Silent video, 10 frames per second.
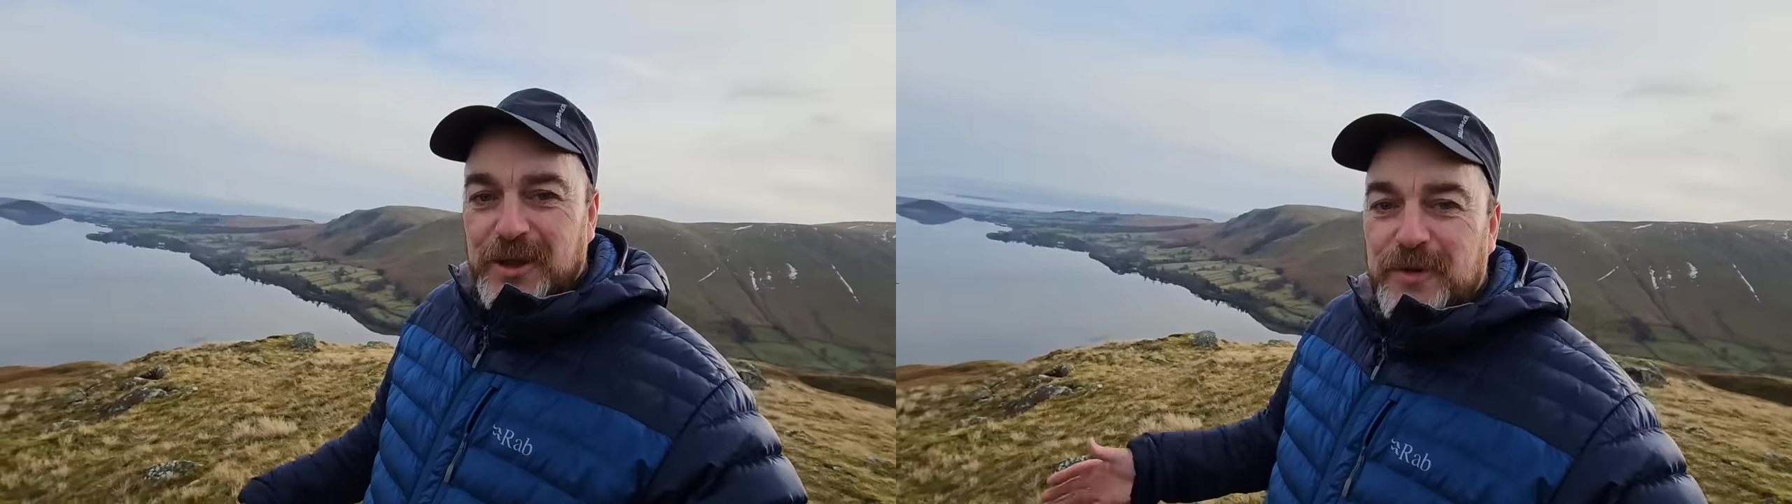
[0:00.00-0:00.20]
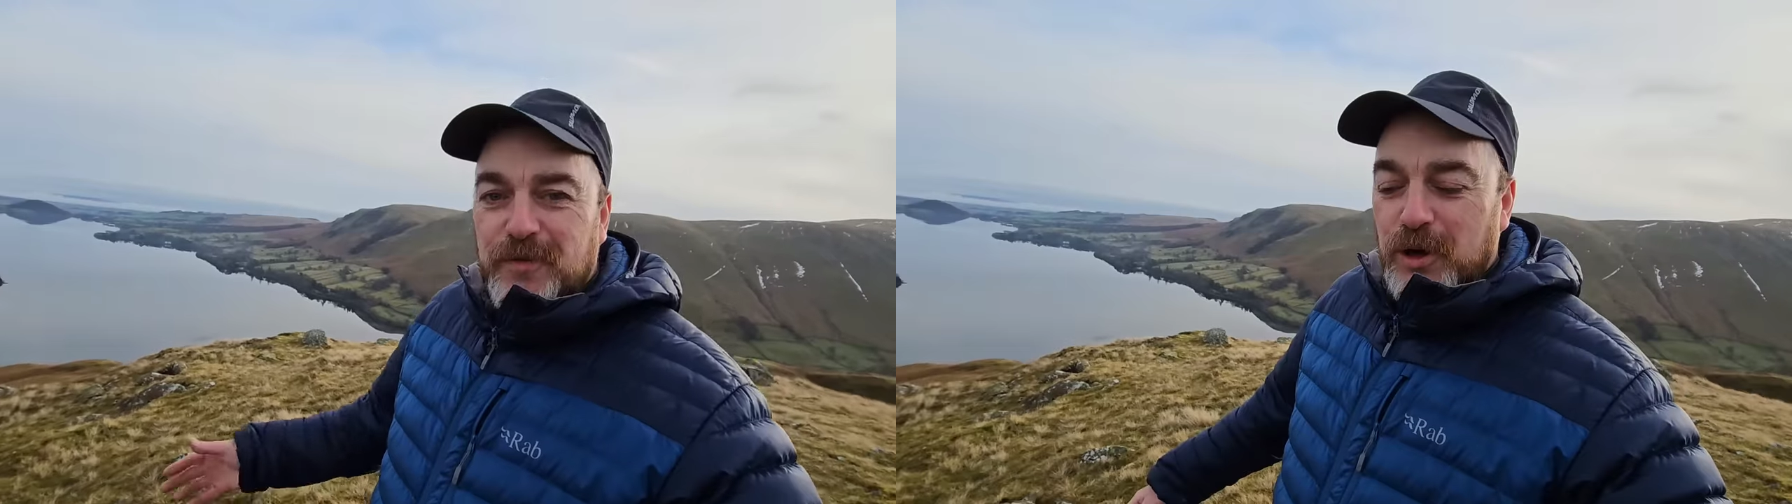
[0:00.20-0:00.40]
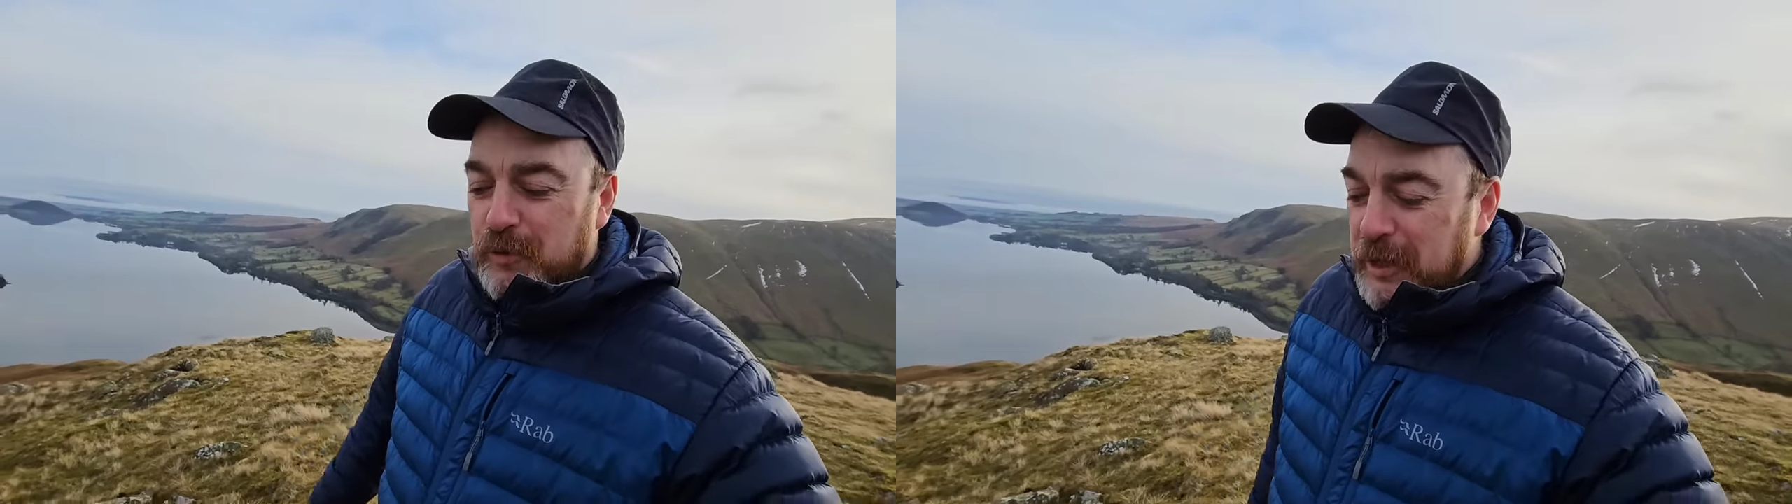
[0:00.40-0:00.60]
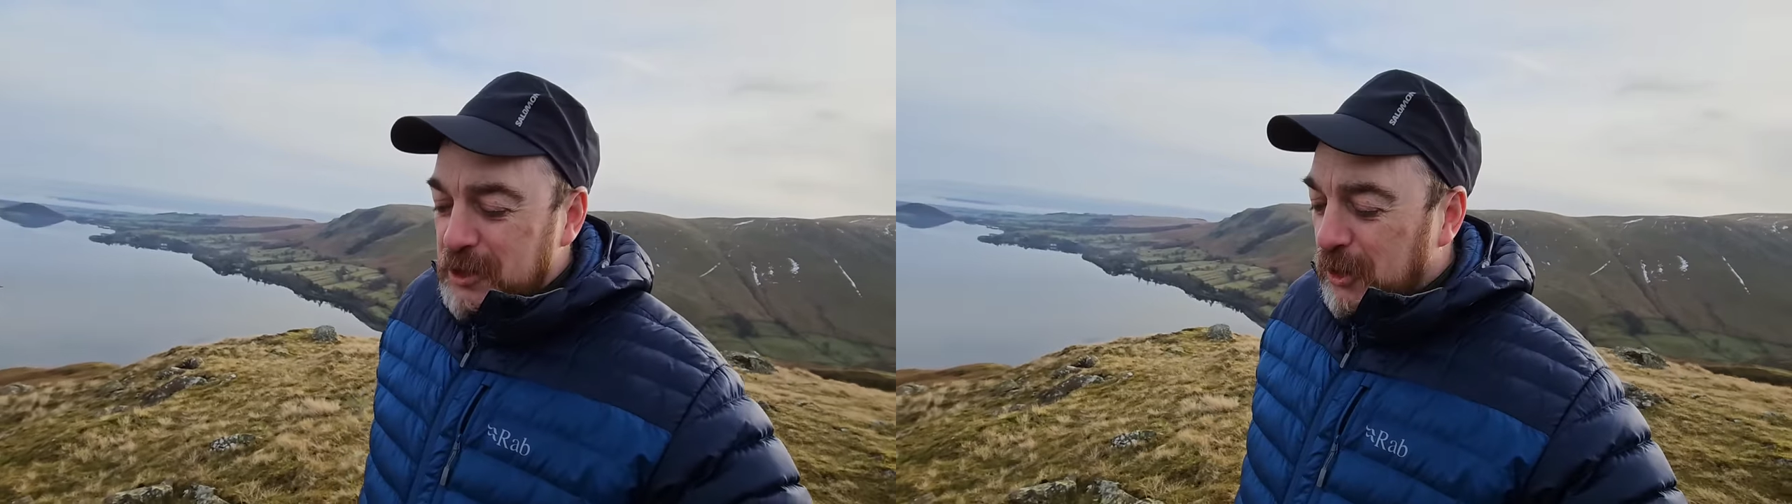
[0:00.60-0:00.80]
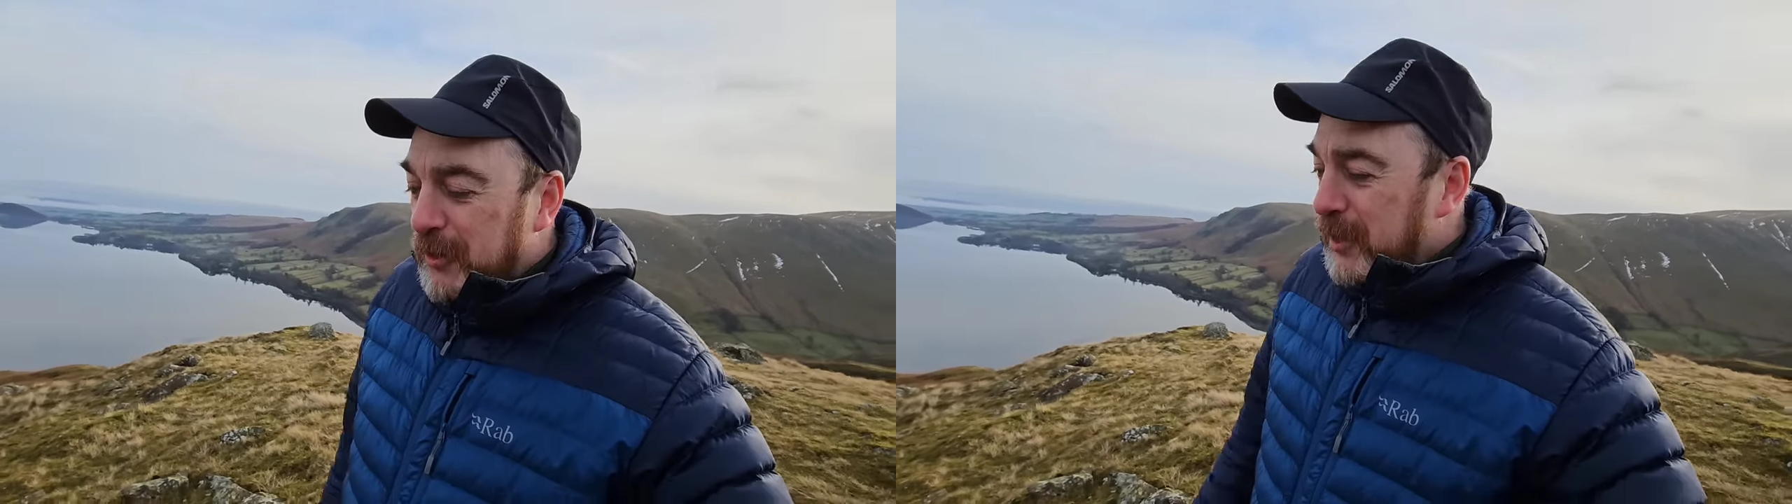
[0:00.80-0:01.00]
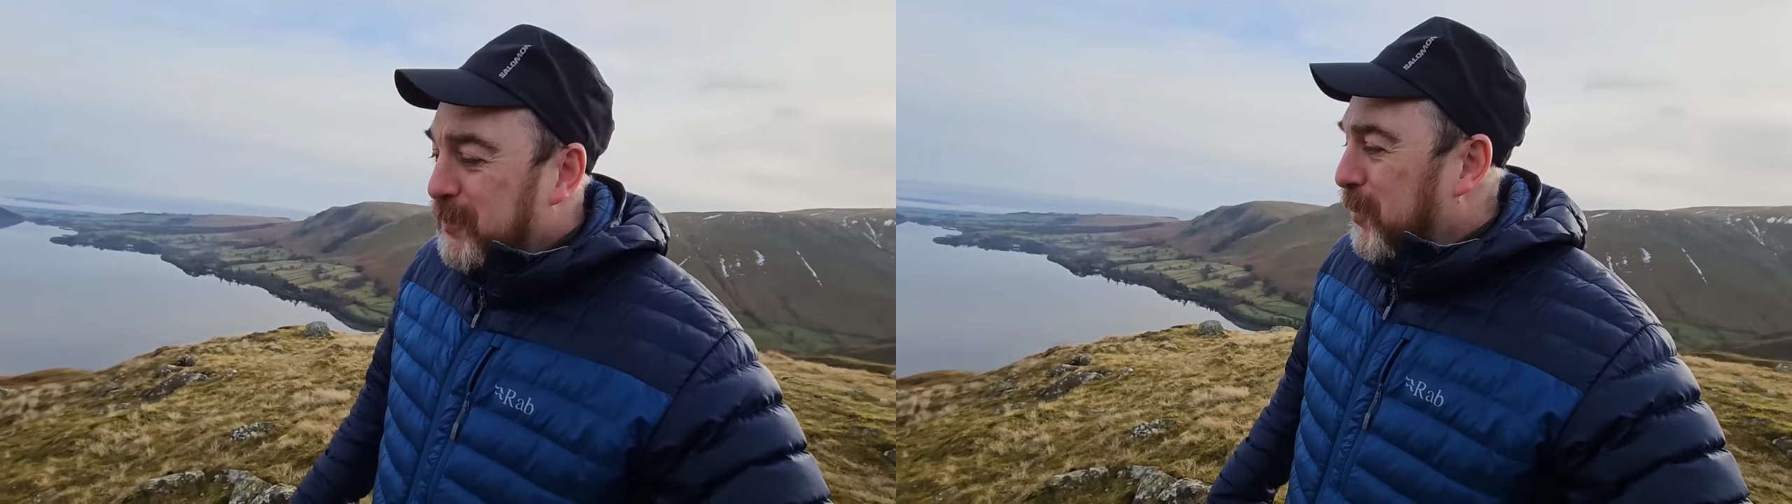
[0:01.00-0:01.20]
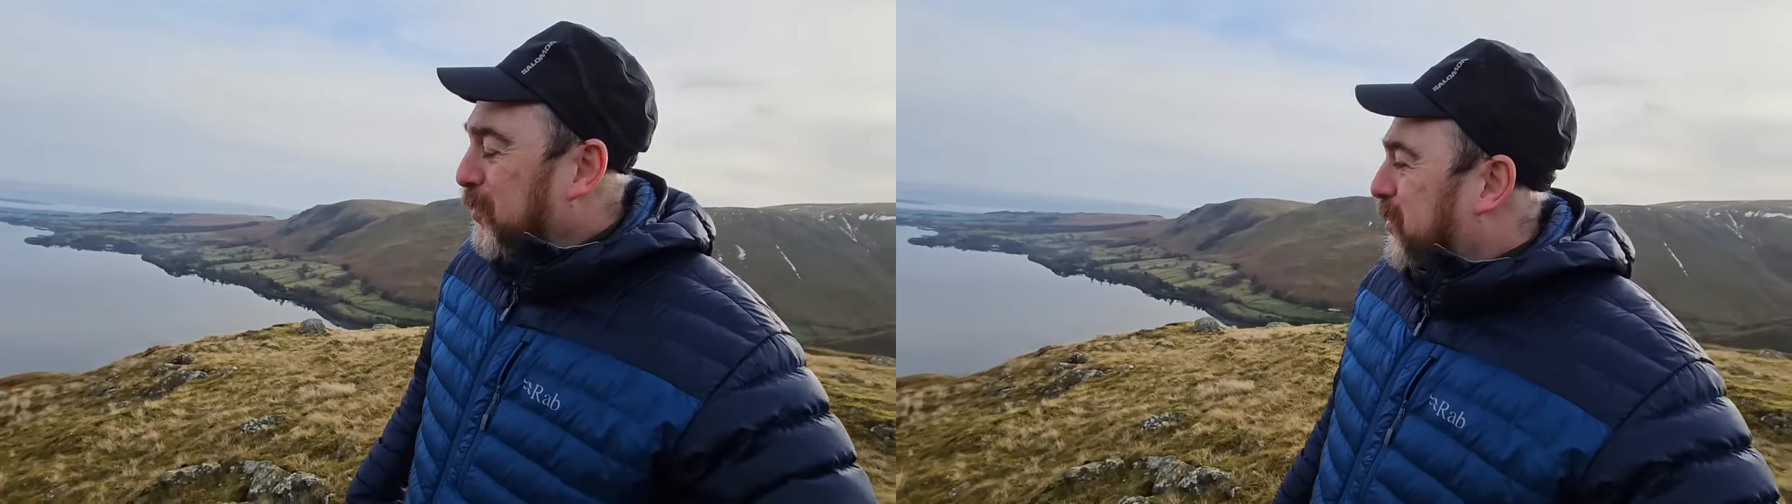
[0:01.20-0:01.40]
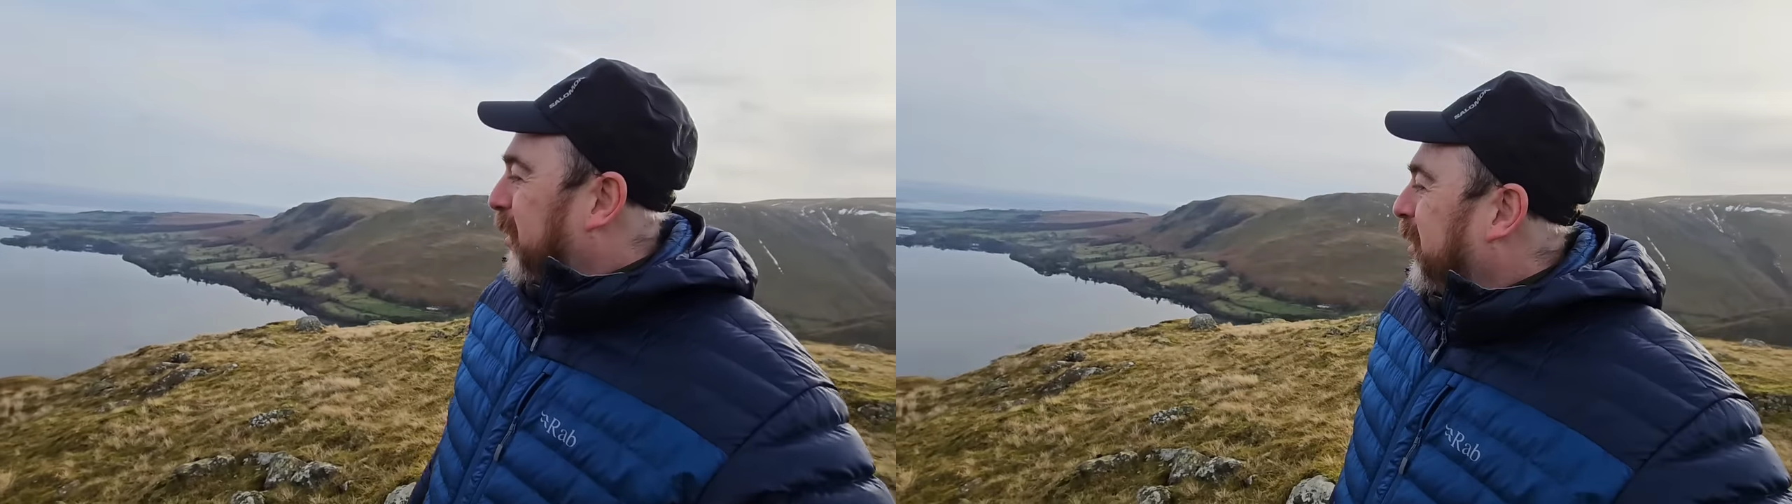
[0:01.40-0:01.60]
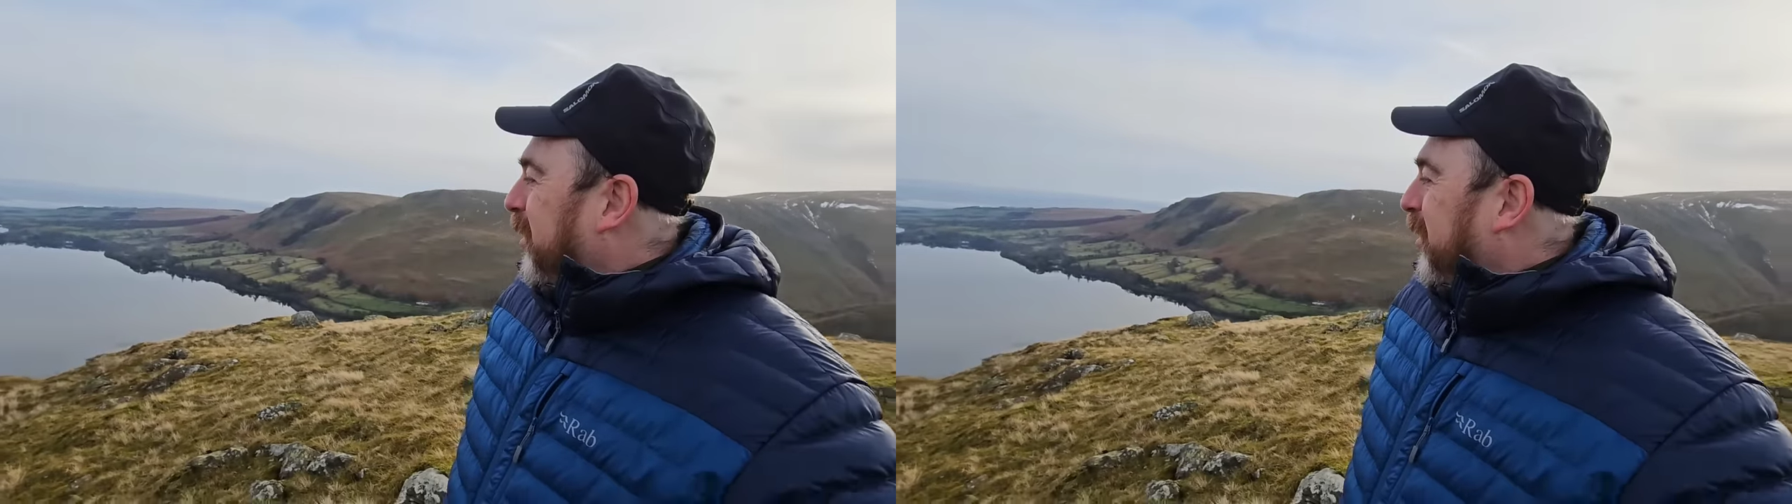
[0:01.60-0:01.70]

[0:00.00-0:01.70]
You've got to enjoy this because